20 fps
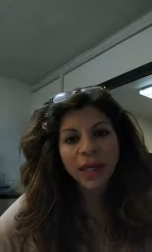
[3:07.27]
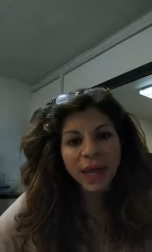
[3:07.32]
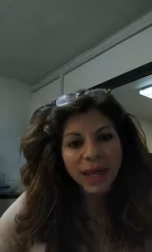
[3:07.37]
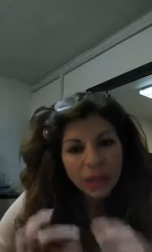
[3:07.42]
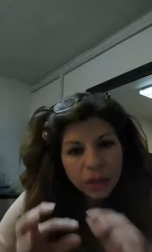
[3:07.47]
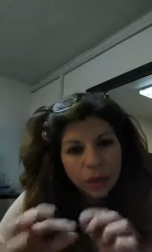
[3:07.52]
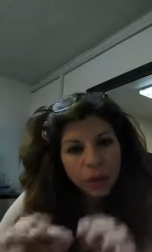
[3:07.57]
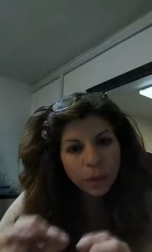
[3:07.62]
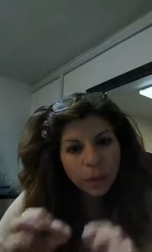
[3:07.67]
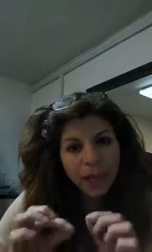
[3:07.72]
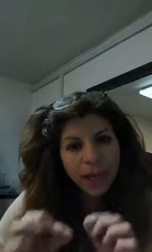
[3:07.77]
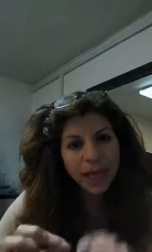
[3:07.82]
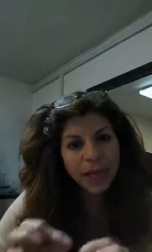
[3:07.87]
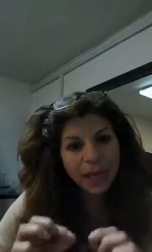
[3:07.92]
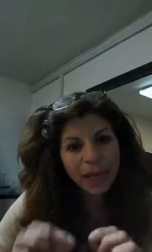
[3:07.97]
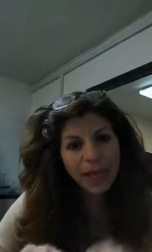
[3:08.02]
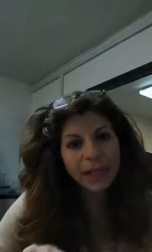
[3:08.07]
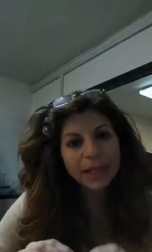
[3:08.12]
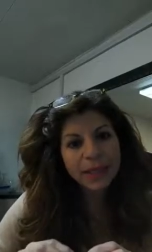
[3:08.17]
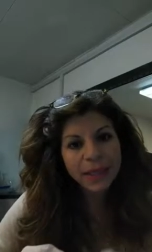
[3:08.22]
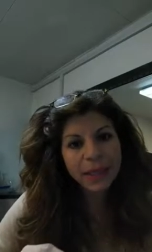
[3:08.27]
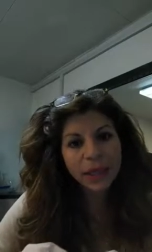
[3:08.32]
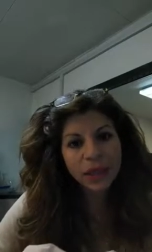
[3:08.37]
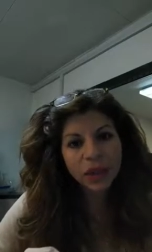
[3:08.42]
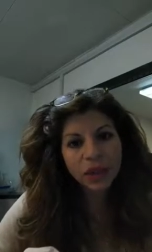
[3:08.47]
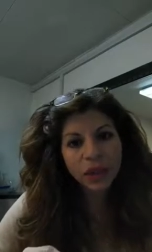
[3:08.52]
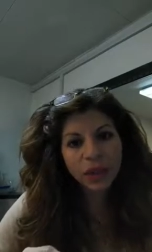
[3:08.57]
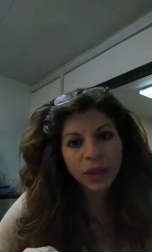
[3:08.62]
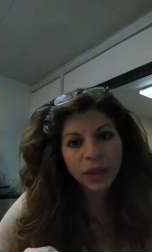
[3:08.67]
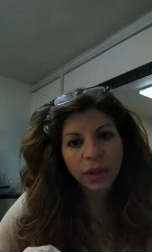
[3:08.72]
That should be in that
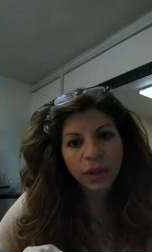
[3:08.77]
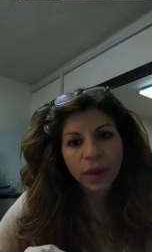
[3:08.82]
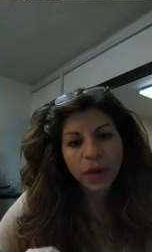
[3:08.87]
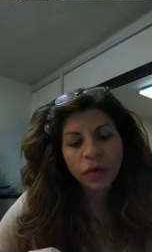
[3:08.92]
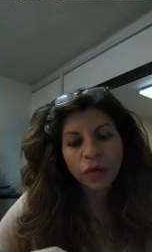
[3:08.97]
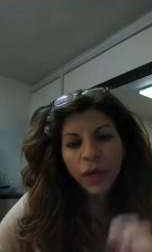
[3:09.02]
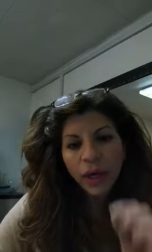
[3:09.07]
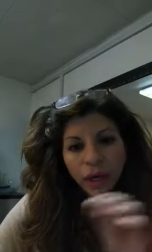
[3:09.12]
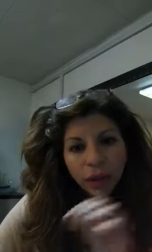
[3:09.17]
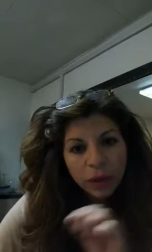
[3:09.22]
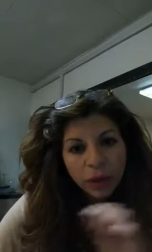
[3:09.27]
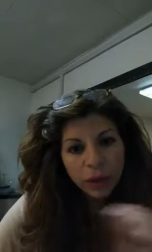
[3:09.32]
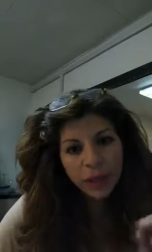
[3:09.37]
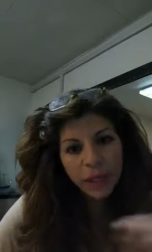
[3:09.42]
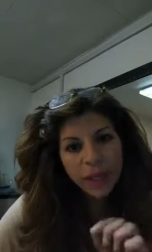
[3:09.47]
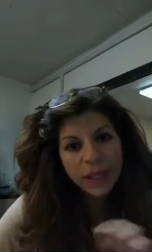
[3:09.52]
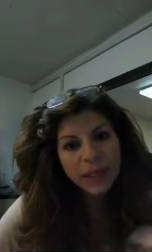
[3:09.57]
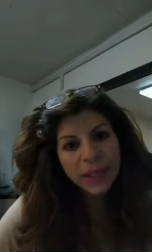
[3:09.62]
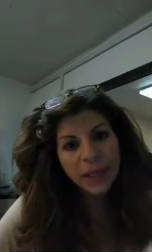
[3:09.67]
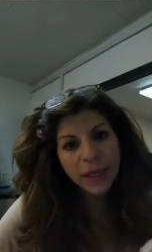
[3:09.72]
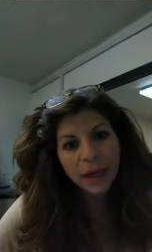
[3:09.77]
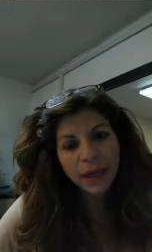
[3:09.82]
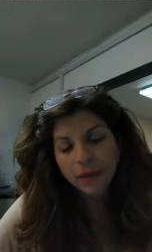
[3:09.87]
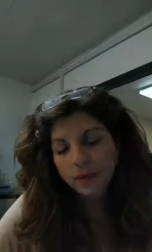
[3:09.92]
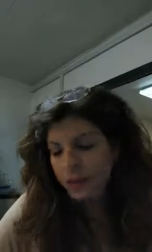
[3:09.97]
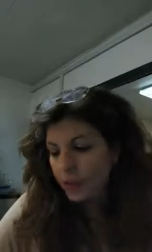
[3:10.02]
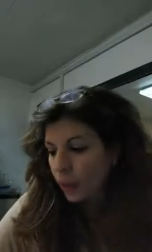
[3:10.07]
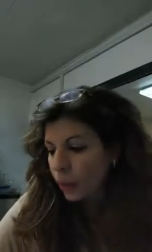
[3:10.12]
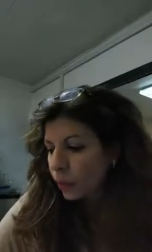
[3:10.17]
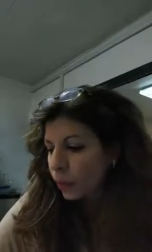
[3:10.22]
section, right under the
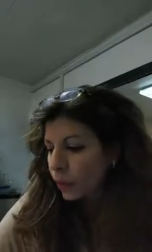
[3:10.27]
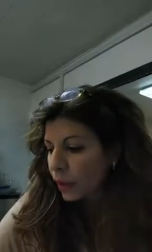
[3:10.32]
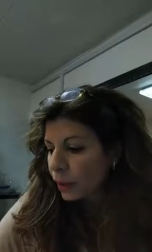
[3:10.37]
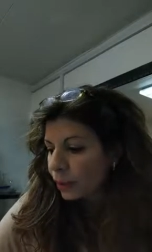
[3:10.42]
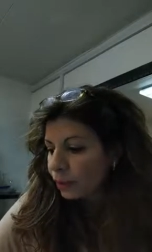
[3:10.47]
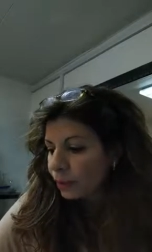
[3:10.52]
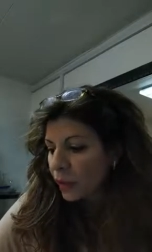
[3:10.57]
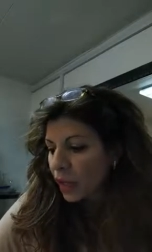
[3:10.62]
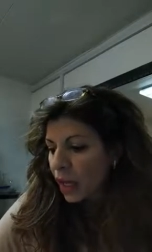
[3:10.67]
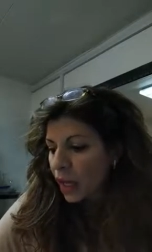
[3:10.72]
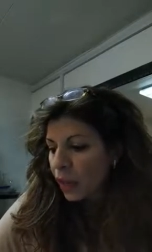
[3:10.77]
executive summary.